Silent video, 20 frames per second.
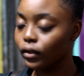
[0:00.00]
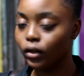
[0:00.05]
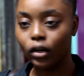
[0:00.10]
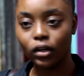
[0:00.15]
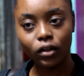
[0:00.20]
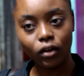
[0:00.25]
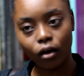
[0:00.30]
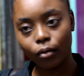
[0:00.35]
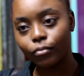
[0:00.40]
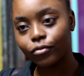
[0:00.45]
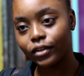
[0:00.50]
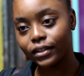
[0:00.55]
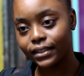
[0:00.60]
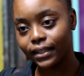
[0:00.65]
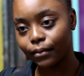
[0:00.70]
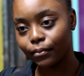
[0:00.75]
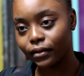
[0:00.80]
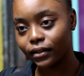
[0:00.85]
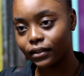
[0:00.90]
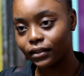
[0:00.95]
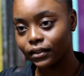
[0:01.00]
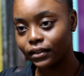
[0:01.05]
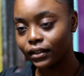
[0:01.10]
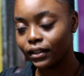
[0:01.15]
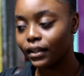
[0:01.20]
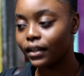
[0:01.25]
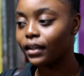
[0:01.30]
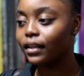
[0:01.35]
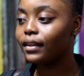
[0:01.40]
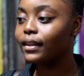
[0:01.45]
uncomfortable,
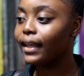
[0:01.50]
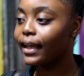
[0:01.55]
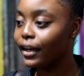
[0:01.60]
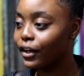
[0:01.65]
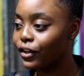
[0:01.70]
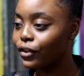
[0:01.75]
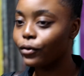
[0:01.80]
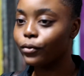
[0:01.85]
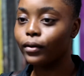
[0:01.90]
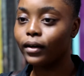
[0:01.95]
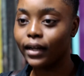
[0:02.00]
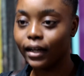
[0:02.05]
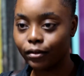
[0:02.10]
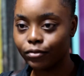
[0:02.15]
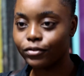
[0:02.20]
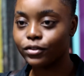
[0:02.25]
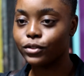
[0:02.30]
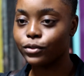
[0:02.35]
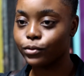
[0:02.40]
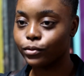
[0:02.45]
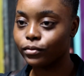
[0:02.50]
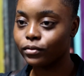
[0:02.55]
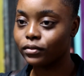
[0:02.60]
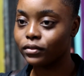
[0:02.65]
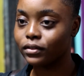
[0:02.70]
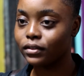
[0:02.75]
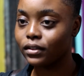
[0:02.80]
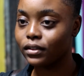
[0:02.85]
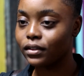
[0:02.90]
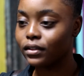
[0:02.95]
then you have to
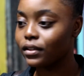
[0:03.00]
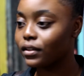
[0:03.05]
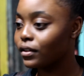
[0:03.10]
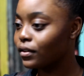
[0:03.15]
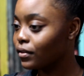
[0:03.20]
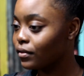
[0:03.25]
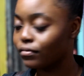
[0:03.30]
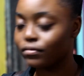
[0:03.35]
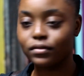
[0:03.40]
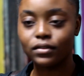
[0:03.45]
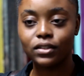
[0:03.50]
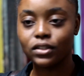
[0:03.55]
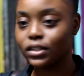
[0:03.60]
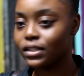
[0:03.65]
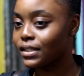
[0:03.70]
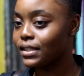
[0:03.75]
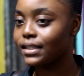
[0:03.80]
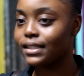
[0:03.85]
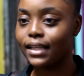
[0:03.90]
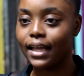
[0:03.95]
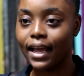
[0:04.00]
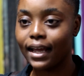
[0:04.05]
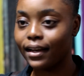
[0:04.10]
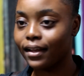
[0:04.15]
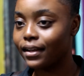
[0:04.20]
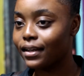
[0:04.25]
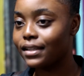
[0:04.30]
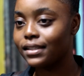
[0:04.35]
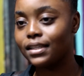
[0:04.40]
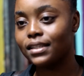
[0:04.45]
just decide
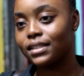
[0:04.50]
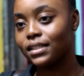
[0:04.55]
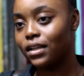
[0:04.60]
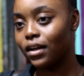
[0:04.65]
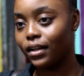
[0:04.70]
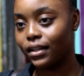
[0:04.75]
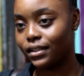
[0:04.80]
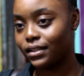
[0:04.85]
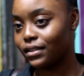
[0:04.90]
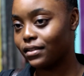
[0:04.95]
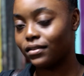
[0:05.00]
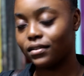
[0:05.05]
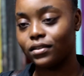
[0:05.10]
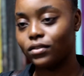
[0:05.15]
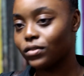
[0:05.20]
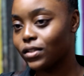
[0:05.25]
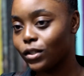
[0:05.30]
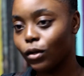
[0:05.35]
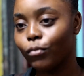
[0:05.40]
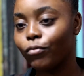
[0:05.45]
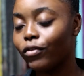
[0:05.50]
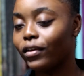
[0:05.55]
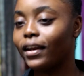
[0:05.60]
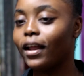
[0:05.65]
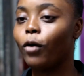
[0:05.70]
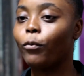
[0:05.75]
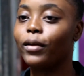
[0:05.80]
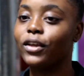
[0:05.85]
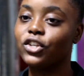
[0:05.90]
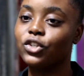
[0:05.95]
that this is not something
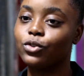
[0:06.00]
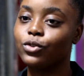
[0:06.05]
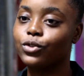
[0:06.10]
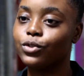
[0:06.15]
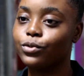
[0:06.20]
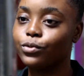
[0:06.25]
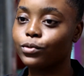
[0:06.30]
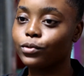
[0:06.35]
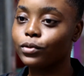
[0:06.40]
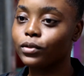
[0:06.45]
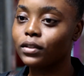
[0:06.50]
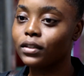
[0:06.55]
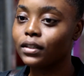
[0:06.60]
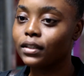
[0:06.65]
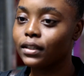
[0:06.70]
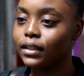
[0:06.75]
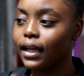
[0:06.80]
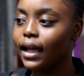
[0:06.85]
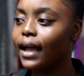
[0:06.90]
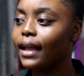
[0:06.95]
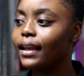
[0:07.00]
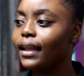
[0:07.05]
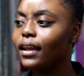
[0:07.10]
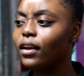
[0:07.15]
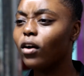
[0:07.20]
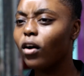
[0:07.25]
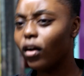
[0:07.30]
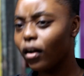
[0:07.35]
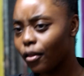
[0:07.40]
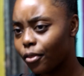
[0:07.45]
that we should do. And
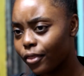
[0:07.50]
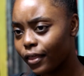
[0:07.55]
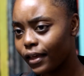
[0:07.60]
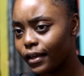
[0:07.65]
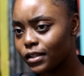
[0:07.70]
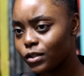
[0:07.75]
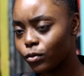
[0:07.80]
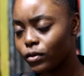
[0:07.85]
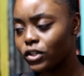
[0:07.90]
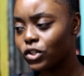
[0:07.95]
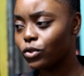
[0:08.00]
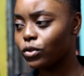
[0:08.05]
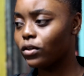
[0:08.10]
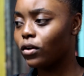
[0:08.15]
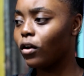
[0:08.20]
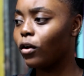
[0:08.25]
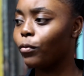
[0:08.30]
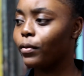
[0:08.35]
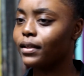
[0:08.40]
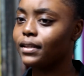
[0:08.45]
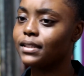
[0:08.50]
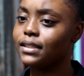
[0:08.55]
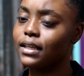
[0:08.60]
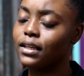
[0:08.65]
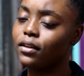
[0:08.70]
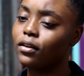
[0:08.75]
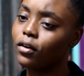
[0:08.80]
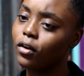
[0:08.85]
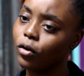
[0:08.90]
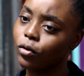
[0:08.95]
in all things, we should always
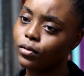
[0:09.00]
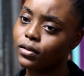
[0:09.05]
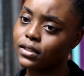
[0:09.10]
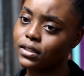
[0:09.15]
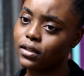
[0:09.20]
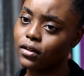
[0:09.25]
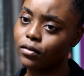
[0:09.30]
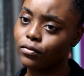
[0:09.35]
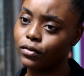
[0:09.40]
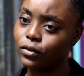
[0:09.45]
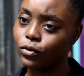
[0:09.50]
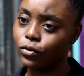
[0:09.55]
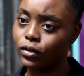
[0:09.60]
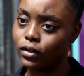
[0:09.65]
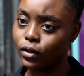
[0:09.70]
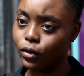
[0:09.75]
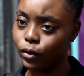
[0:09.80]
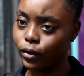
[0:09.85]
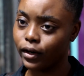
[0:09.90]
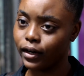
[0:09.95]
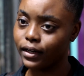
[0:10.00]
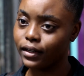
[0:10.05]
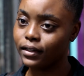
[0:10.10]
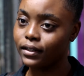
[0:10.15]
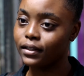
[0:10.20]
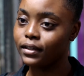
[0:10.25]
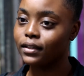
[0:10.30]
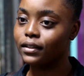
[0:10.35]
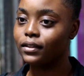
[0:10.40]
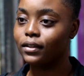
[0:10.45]
seek the counsel of the good Lord.
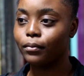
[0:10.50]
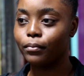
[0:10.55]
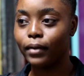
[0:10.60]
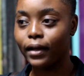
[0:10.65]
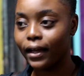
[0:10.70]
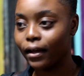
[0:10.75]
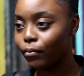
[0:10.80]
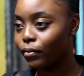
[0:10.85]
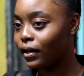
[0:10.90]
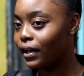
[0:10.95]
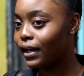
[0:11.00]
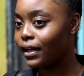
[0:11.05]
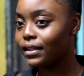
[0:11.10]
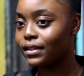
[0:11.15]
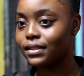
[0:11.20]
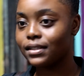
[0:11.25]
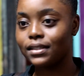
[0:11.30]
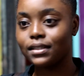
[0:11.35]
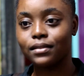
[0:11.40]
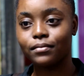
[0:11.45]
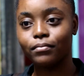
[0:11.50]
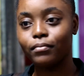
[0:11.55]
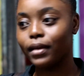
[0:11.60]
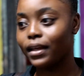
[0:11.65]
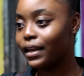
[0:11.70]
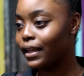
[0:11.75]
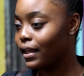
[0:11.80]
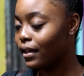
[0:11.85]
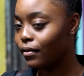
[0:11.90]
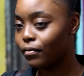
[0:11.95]
The Bible has
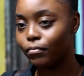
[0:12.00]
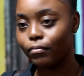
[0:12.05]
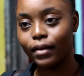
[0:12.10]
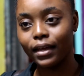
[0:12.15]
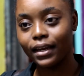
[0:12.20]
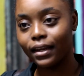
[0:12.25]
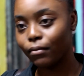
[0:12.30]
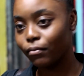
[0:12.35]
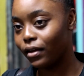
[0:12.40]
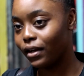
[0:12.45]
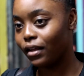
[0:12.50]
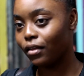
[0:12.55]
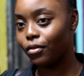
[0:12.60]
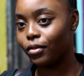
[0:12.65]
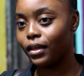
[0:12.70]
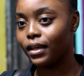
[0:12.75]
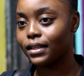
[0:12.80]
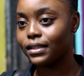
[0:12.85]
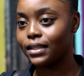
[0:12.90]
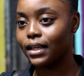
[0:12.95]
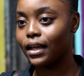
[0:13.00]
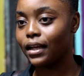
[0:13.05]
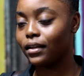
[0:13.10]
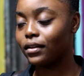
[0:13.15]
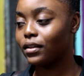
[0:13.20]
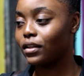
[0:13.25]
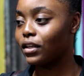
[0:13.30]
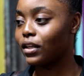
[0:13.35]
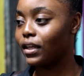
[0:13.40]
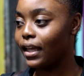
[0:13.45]
many, many, many things that
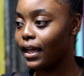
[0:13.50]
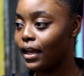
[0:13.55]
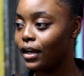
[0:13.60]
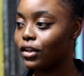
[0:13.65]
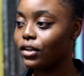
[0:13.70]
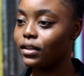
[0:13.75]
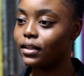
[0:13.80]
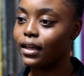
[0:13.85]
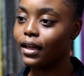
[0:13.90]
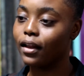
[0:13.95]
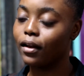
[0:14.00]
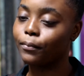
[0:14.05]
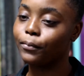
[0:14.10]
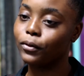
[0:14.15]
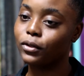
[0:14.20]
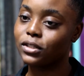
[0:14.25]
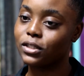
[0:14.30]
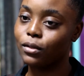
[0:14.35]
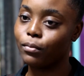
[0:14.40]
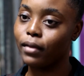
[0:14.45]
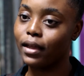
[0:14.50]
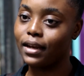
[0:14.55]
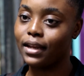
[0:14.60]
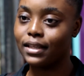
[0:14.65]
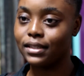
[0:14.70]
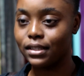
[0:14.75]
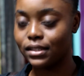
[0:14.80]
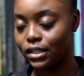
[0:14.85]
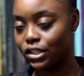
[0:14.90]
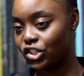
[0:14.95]
can help us to make
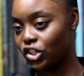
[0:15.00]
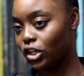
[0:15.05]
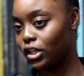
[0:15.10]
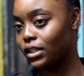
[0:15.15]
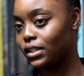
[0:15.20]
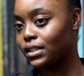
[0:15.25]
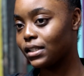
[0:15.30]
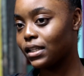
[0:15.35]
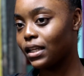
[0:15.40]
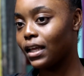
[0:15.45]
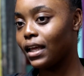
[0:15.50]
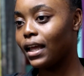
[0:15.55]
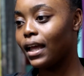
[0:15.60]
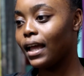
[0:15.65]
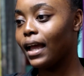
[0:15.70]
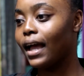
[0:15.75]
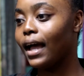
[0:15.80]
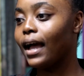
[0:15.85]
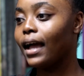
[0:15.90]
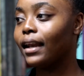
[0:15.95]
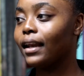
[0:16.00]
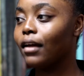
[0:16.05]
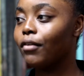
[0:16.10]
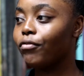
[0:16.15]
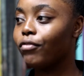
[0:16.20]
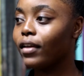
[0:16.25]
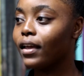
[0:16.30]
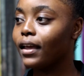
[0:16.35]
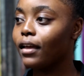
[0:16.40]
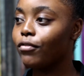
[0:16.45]
these decisions. And I
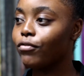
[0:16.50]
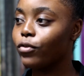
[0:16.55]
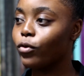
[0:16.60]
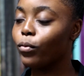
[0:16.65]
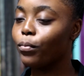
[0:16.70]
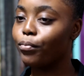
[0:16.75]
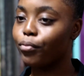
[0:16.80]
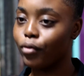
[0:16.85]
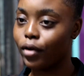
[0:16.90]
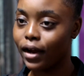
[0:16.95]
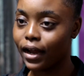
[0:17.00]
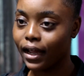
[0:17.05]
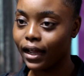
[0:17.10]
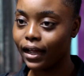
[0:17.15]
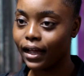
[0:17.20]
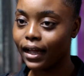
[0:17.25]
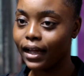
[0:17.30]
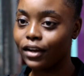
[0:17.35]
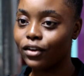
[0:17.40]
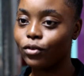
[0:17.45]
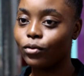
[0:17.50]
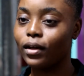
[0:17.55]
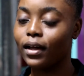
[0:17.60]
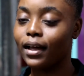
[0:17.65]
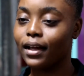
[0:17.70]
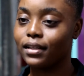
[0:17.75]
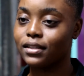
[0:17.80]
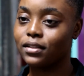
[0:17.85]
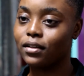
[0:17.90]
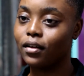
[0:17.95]
think if you pray and you
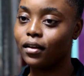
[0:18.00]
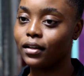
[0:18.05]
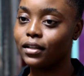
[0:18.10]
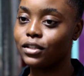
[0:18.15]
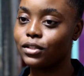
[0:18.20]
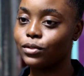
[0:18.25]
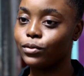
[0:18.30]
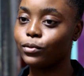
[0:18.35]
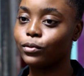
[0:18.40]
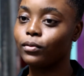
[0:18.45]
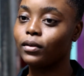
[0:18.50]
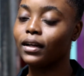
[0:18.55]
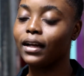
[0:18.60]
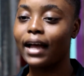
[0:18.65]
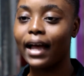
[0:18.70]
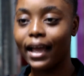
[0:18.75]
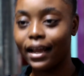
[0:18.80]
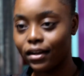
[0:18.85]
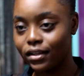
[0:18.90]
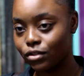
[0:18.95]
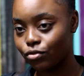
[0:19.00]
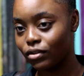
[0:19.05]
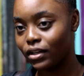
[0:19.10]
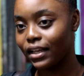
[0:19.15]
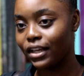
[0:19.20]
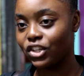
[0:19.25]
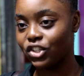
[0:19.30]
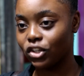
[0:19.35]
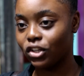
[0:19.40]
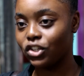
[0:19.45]
ask God to guide this
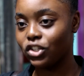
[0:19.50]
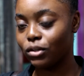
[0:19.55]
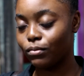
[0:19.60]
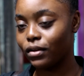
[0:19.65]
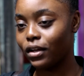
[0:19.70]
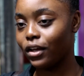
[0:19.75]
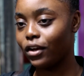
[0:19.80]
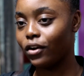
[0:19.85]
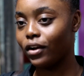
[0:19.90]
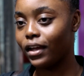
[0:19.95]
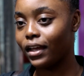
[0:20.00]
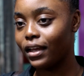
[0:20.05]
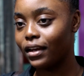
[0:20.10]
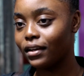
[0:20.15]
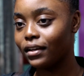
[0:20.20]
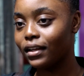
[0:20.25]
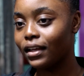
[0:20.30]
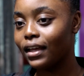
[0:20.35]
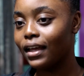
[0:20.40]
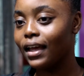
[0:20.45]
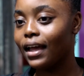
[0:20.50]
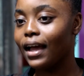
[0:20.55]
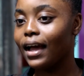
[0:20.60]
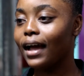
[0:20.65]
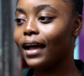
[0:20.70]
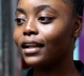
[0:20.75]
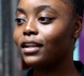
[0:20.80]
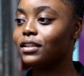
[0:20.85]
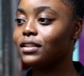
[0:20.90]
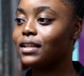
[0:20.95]
relationship that you're in,
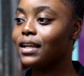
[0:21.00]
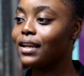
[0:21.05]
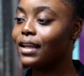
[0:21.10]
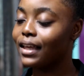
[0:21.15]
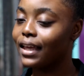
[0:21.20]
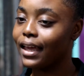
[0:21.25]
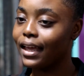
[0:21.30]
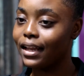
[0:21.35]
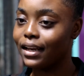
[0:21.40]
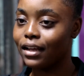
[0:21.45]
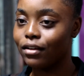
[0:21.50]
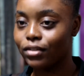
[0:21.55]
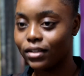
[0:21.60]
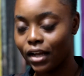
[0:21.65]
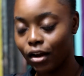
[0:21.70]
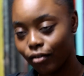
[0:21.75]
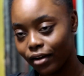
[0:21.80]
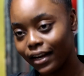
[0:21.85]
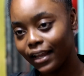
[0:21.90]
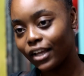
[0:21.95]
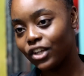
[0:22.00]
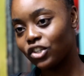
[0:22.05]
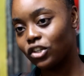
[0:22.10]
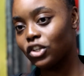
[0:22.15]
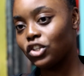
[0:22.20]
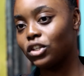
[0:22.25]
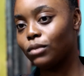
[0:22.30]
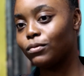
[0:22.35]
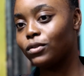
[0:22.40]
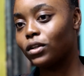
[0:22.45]
and dedicate that
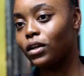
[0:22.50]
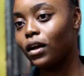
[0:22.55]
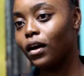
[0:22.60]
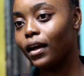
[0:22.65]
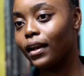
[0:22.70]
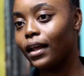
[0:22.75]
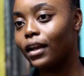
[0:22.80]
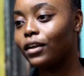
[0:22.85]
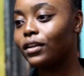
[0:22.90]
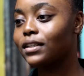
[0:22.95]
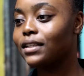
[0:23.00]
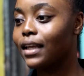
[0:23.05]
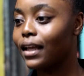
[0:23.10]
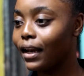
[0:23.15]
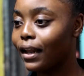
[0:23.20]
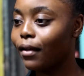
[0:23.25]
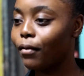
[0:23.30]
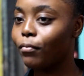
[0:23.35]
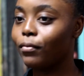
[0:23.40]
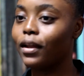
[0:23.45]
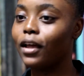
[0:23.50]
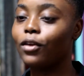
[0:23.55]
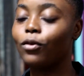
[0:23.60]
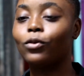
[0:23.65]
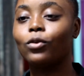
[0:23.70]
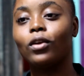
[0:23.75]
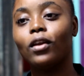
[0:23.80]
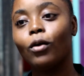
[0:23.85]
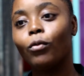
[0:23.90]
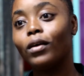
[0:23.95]
relationship to God and tell Him that
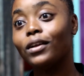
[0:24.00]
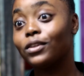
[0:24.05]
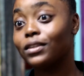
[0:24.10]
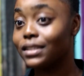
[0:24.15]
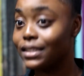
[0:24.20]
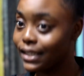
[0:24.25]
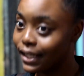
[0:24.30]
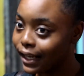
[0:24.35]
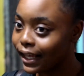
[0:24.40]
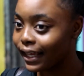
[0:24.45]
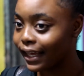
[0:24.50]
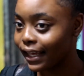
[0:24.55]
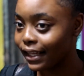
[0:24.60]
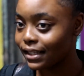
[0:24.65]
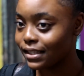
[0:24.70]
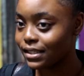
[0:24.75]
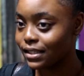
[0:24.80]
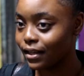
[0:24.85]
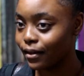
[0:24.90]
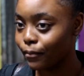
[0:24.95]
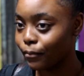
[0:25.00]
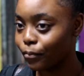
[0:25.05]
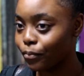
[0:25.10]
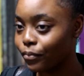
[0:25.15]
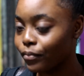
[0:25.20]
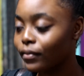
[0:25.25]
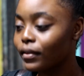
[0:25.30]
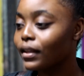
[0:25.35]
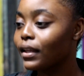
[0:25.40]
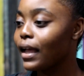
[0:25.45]
you do not want to sin against Him,
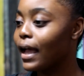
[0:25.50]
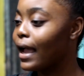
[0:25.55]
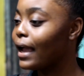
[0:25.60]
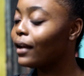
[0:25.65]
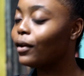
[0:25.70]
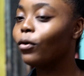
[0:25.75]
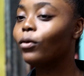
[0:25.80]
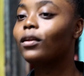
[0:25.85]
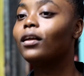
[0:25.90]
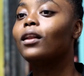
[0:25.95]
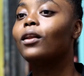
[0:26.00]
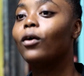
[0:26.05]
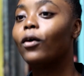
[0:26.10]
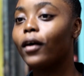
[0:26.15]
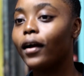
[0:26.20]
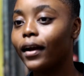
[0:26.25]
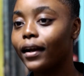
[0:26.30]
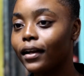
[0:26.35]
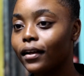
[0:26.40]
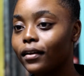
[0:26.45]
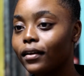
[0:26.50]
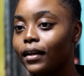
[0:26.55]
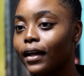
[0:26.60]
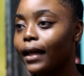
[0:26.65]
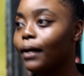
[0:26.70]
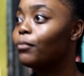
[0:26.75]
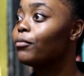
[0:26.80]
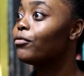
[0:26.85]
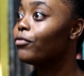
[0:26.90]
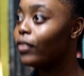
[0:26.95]
I know the Lord,
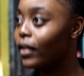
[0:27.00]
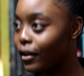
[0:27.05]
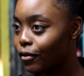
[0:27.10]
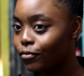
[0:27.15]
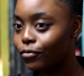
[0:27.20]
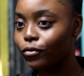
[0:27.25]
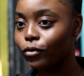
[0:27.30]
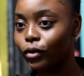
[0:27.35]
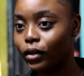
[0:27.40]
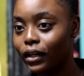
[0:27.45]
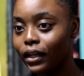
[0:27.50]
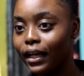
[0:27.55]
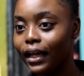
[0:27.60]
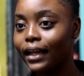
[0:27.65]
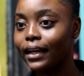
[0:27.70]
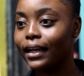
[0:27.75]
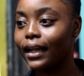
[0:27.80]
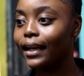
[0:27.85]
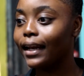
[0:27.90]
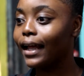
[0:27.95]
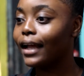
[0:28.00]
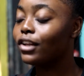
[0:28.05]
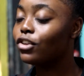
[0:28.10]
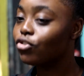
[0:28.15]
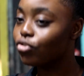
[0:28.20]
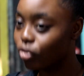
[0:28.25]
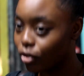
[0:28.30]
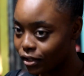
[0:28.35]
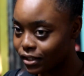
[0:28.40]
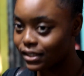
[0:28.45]
I am faithful, and I
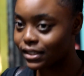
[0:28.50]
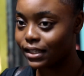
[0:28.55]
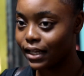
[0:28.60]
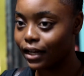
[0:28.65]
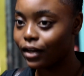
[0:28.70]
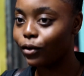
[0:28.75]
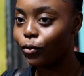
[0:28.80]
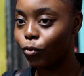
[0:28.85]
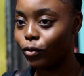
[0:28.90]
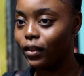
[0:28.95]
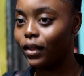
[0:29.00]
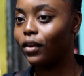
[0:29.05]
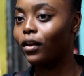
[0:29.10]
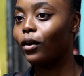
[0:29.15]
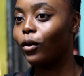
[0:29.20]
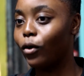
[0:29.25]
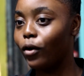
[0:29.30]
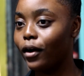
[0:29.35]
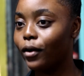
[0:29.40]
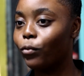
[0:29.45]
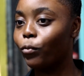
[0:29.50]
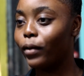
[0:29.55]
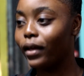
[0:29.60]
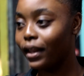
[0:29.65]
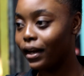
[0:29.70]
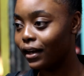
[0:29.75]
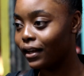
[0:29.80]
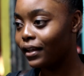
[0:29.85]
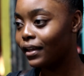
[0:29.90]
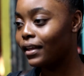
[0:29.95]
trust and know that the Lord
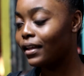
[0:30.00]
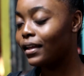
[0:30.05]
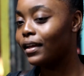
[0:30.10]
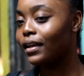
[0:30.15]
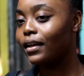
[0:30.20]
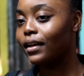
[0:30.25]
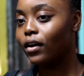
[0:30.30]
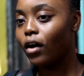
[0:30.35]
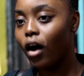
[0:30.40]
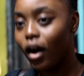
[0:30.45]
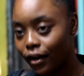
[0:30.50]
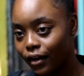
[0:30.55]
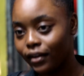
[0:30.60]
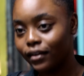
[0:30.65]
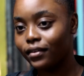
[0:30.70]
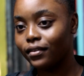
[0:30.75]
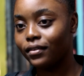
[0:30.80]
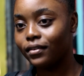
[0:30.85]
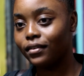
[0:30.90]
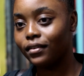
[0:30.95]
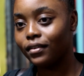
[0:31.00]
will honor